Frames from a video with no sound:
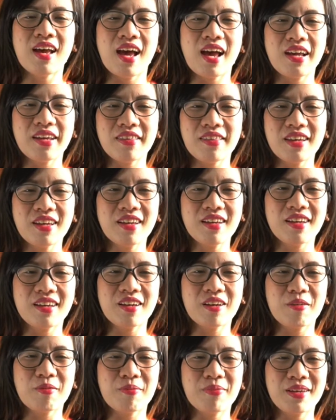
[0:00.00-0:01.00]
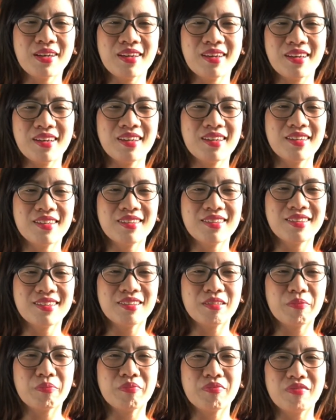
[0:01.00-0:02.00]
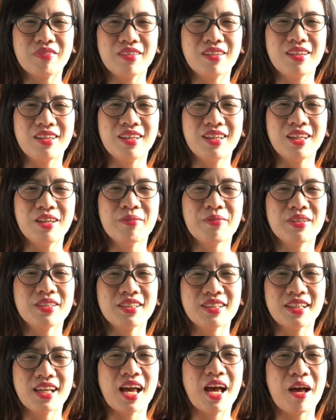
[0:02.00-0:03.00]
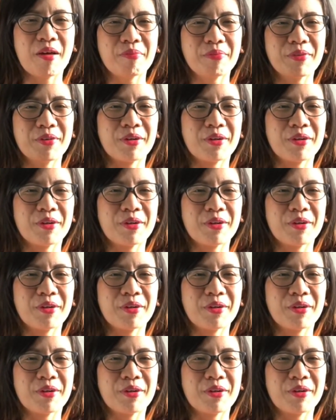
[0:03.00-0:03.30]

I think because he was snapped,